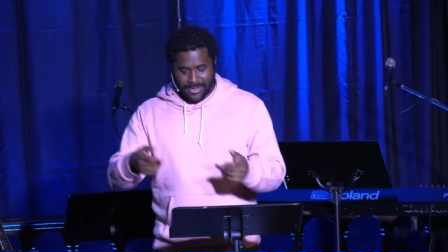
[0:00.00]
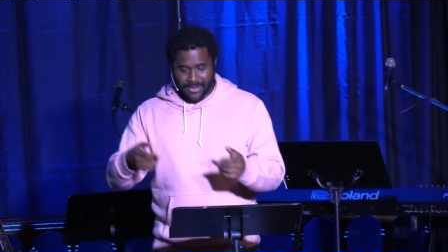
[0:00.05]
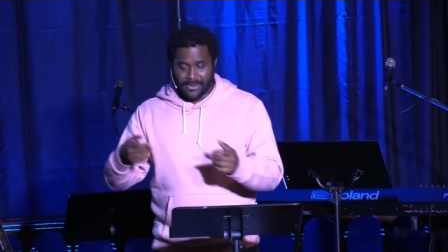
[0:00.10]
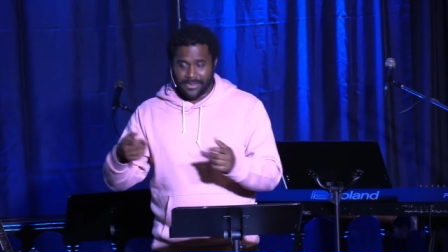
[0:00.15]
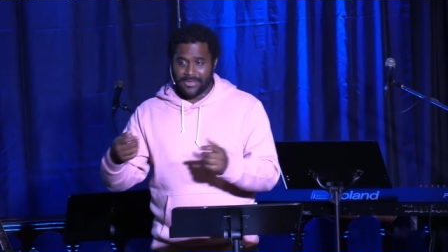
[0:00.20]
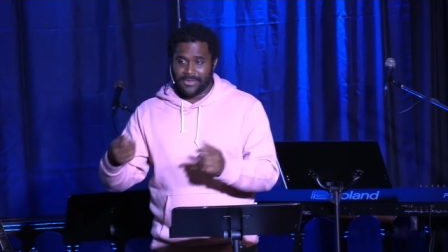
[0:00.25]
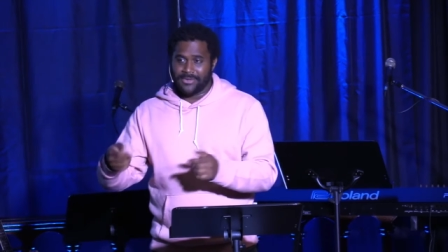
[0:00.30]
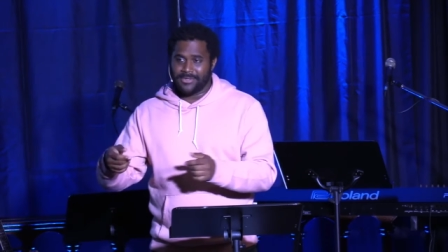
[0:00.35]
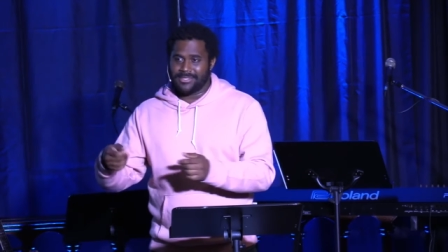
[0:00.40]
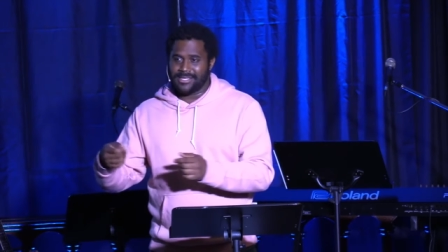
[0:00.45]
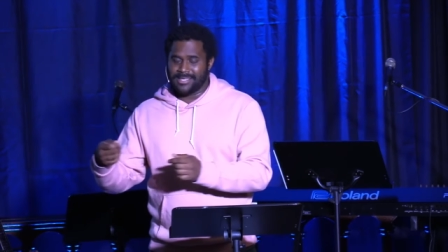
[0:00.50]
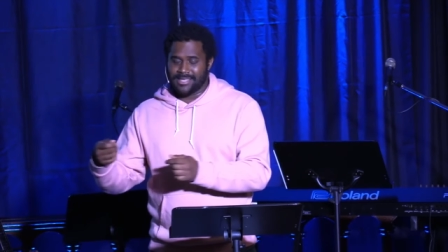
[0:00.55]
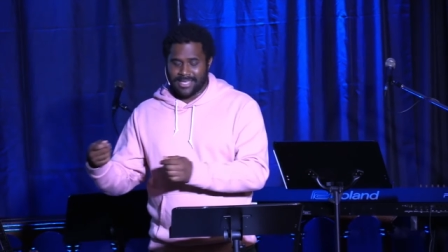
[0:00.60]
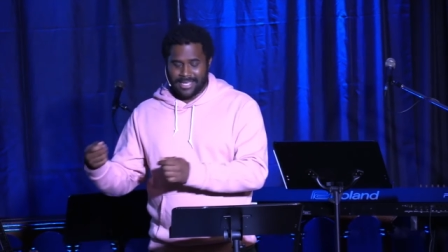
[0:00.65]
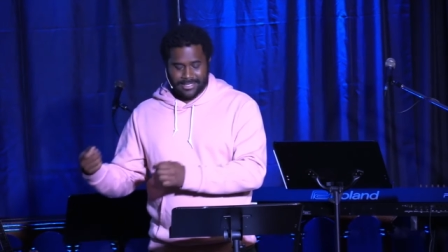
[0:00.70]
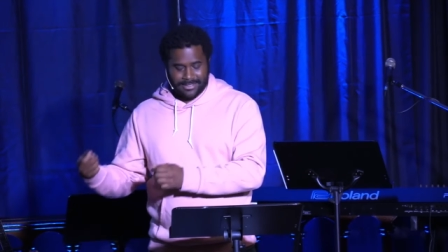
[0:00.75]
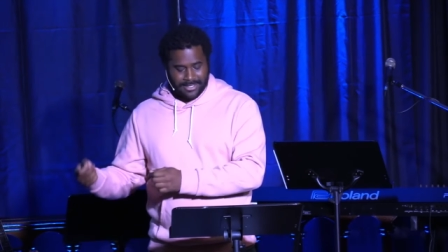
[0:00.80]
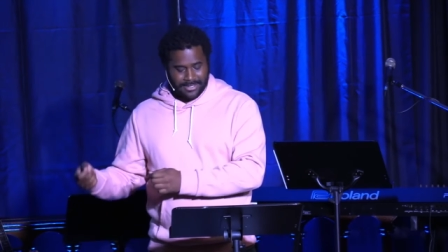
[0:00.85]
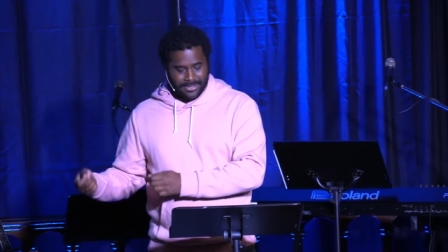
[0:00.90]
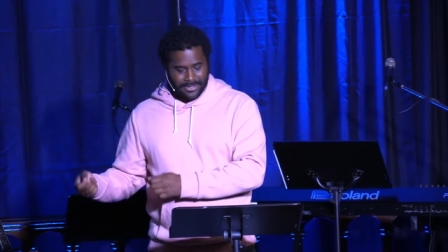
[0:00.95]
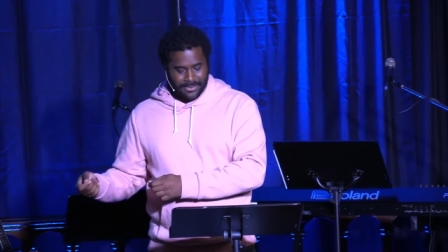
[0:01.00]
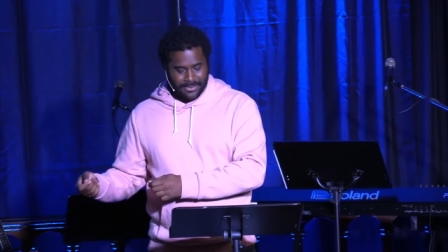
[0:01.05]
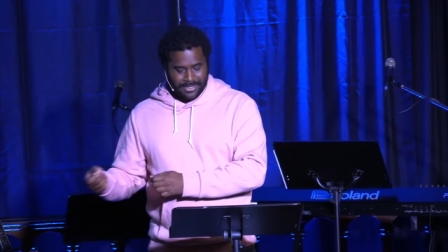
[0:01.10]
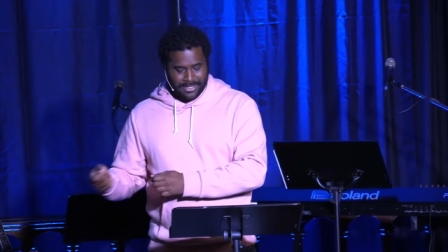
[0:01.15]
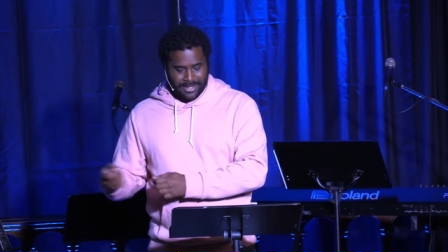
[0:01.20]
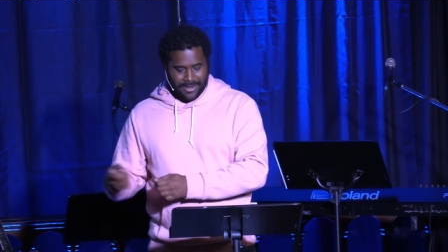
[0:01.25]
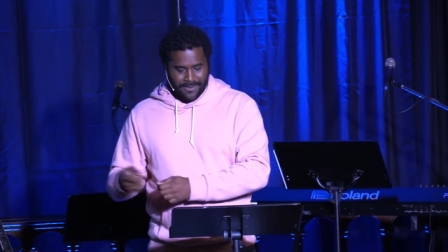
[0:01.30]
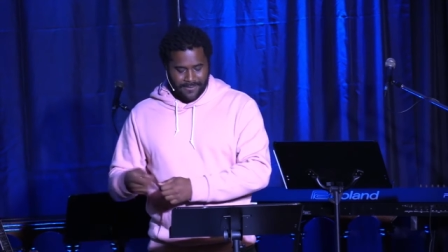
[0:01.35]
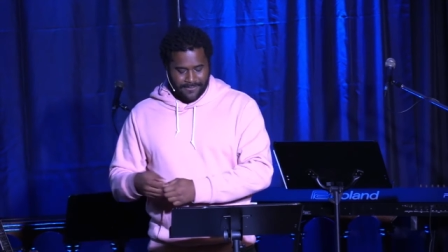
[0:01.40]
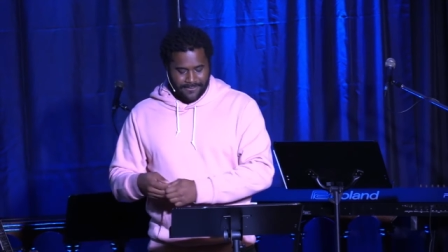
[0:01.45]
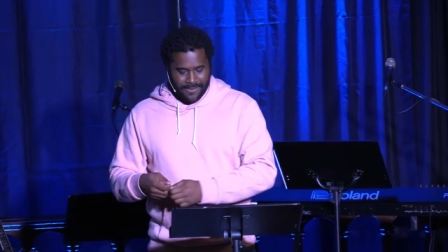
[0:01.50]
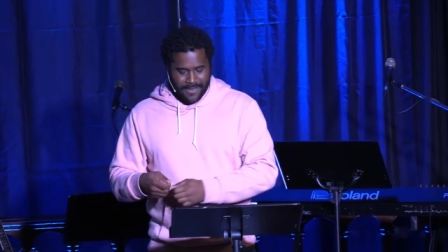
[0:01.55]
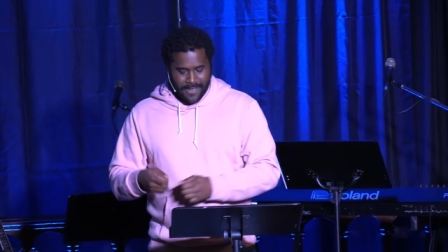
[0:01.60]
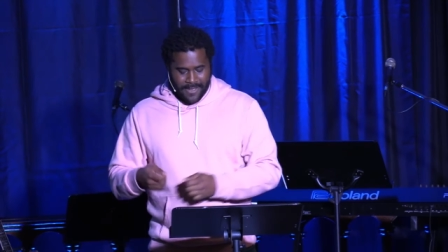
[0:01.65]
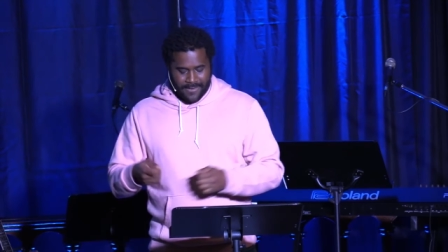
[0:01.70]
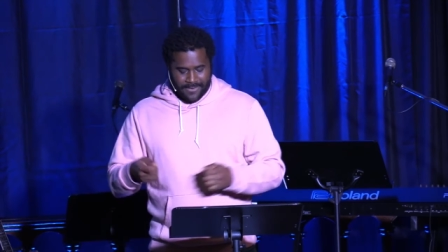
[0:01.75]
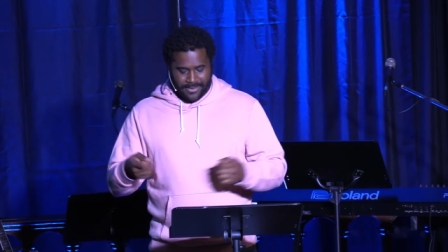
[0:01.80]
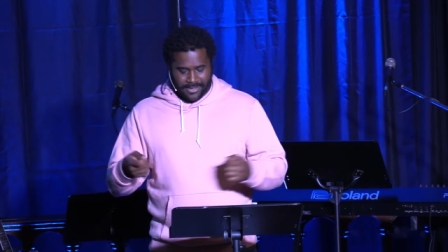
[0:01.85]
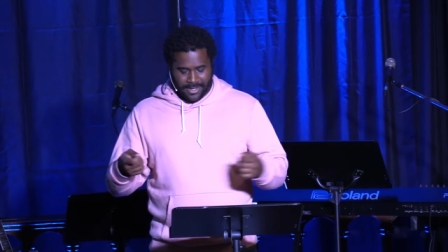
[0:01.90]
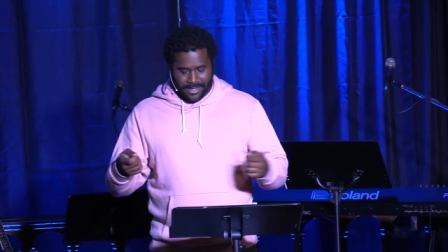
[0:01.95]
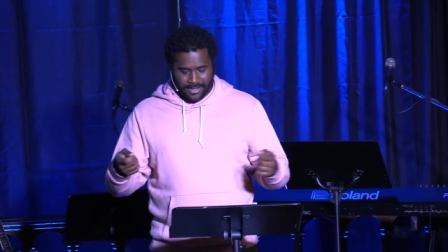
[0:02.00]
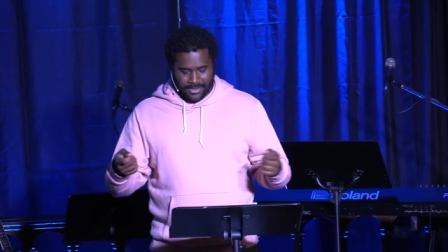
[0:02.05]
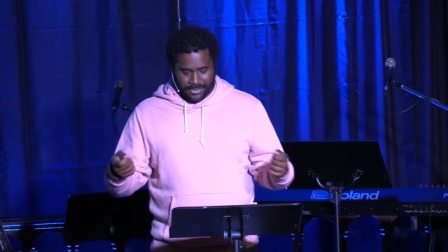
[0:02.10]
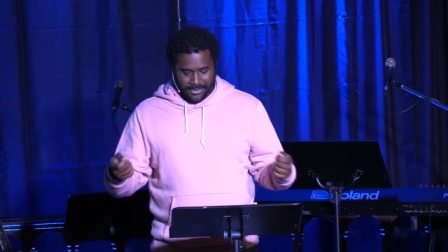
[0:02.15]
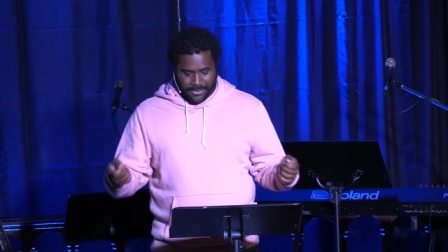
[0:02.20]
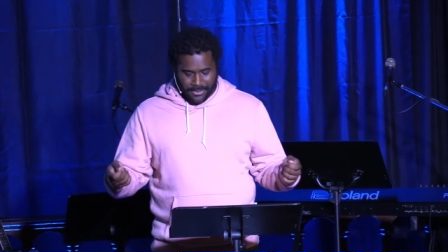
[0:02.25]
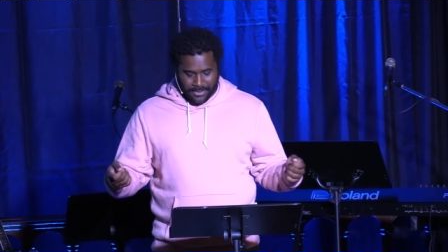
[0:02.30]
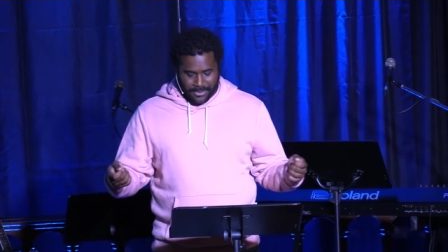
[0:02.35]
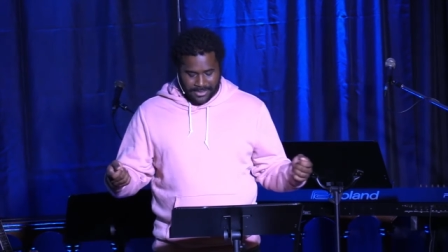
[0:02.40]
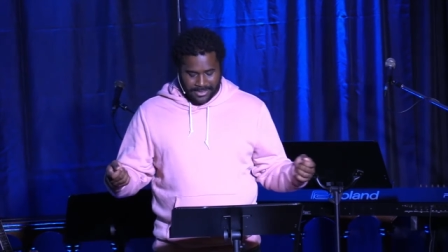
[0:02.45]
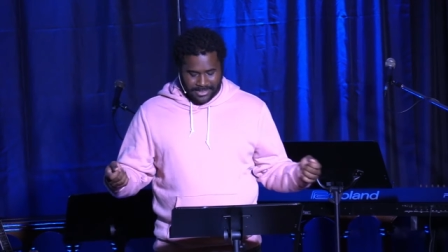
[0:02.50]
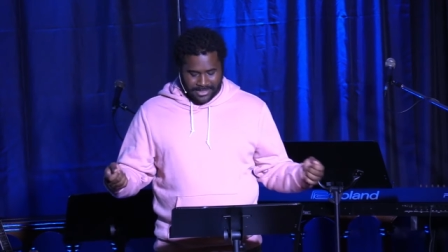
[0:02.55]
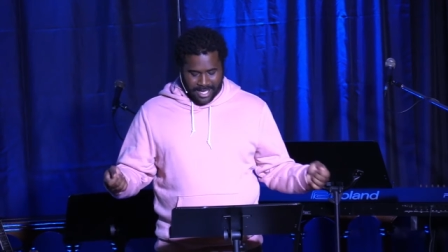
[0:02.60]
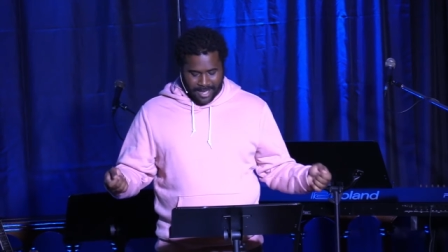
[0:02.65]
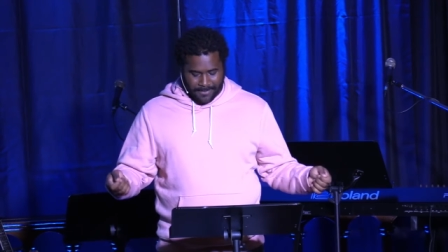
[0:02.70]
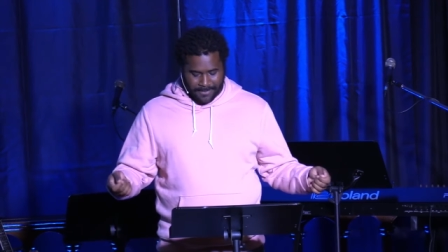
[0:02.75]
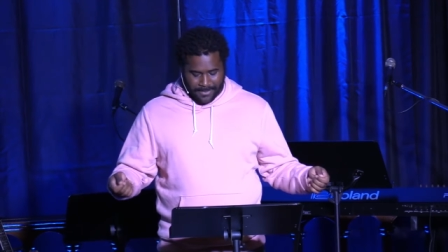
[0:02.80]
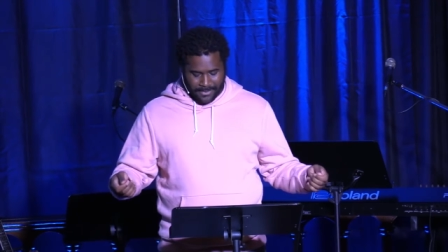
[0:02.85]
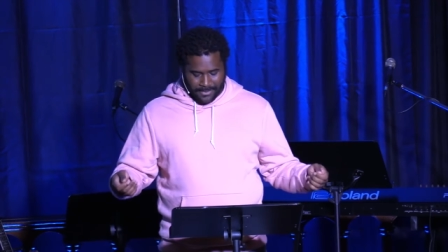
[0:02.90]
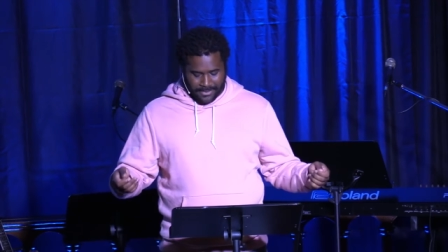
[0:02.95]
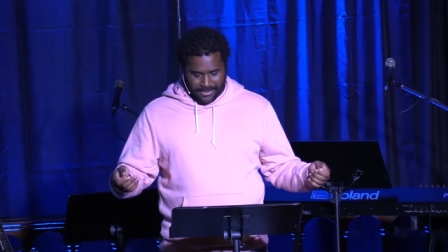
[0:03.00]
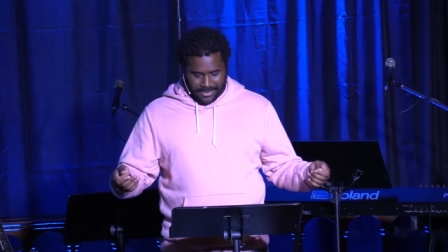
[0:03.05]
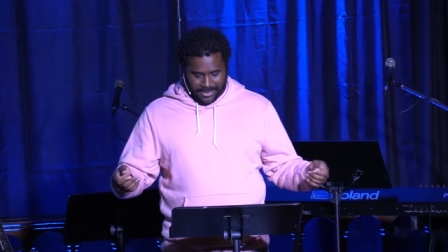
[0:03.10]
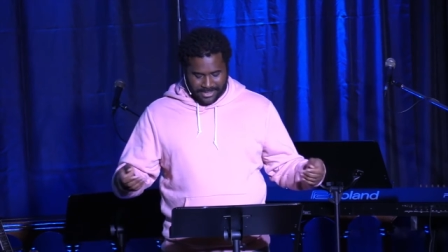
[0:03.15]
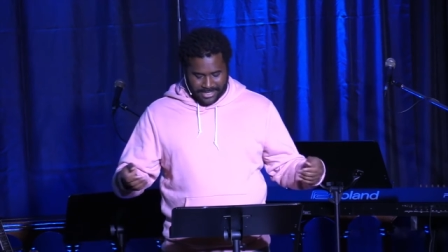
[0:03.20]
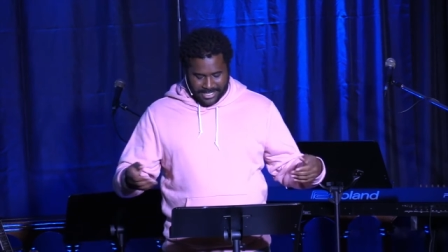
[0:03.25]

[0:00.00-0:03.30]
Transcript: that are used in the institution of the Lord's Supper.